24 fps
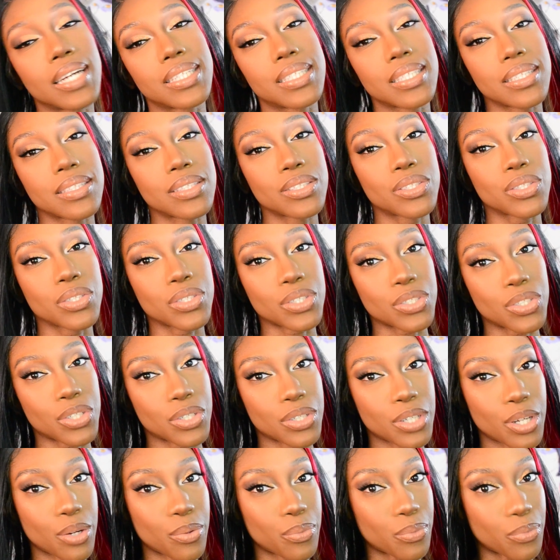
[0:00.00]
I'd say this look
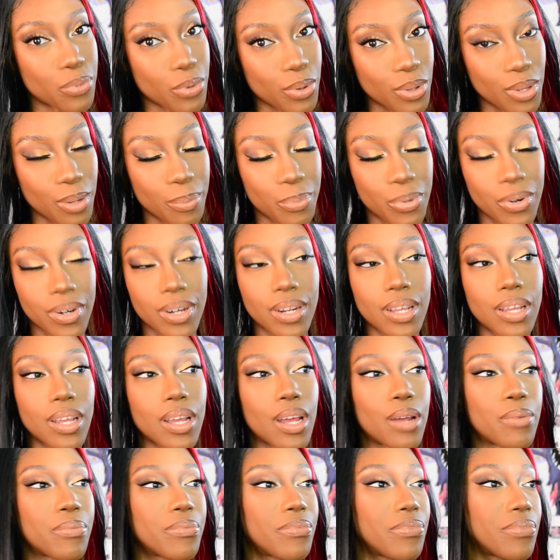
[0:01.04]
turned out really pretty.
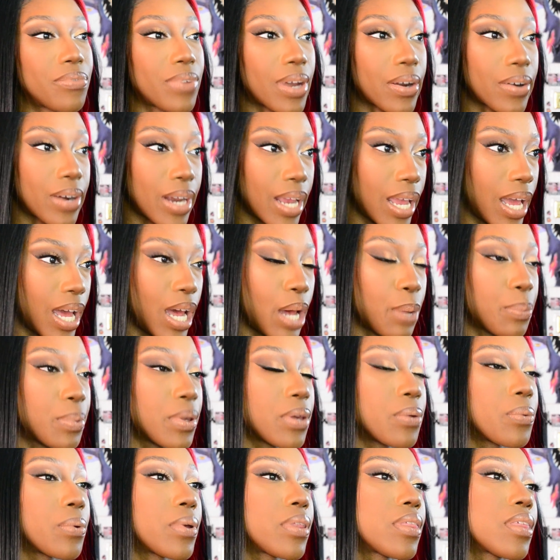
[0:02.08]
I'm very
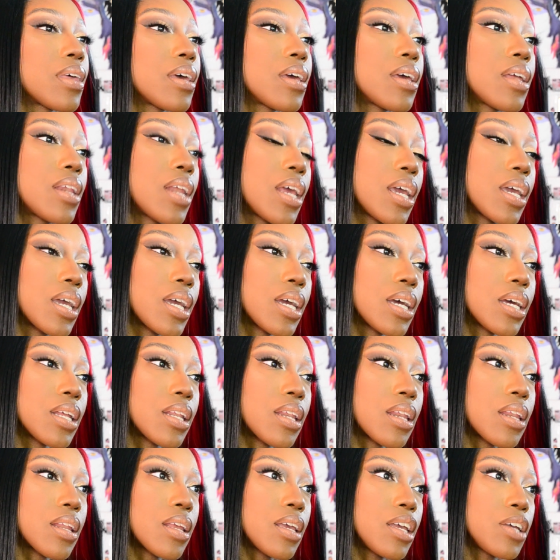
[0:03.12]
happy with it,
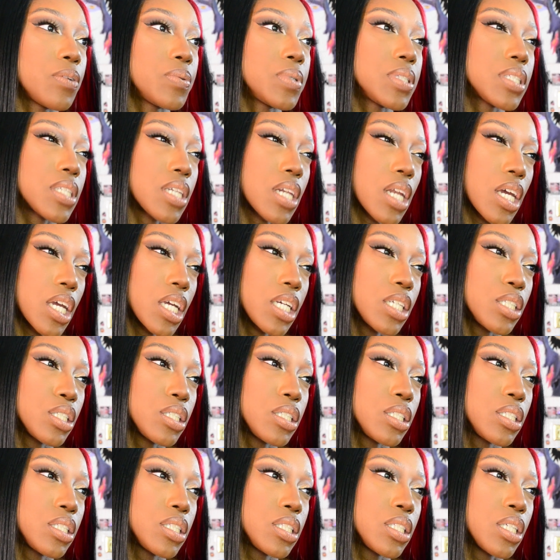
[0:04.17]
and it was a
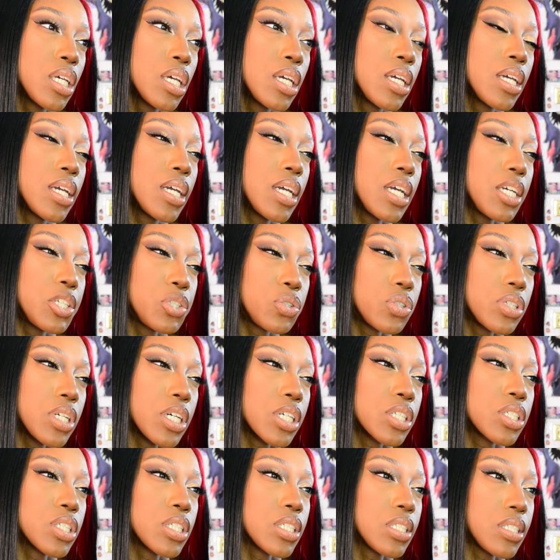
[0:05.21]
nice
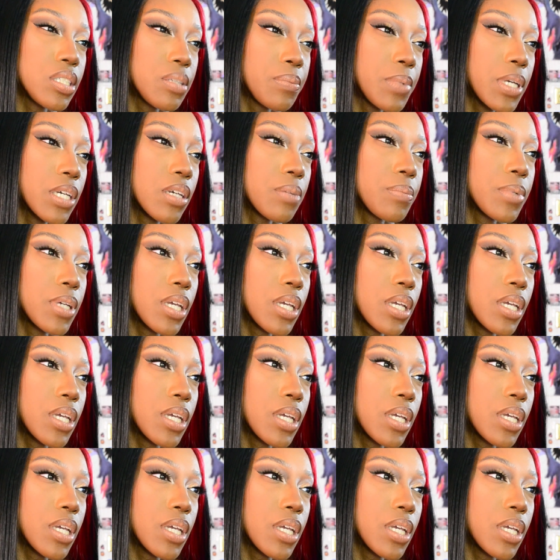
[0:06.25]
introduction to makeup